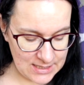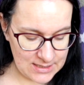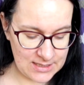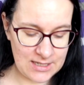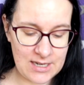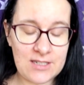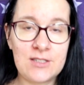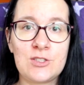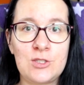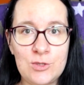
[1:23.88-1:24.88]
there
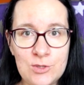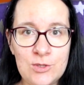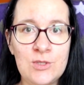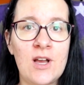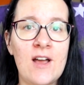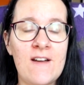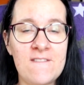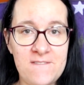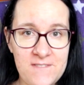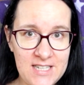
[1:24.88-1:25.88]
are 2
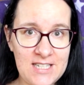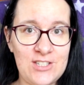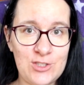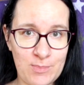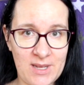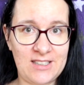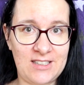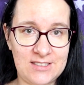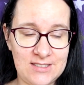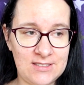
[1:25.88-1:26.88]
finished
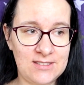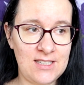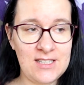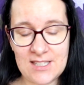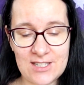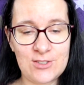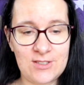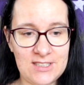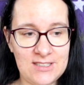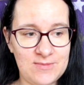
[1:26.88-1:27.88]
panels. It's
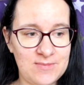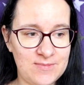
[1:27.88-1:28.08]
actually